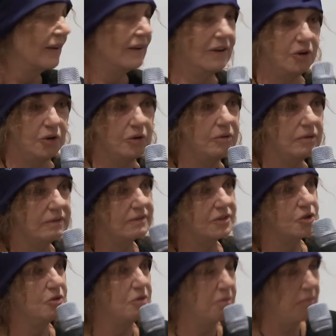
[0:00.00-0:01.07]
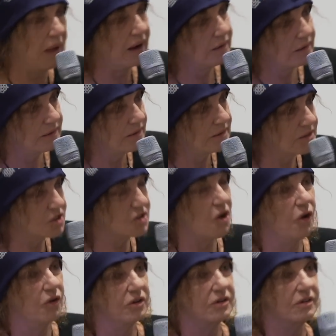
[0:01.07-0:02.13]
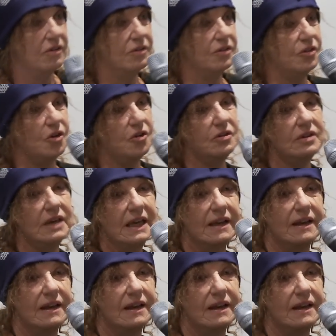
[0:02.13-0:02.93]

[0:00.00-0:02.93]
you know, do the maintenance, on and on and on.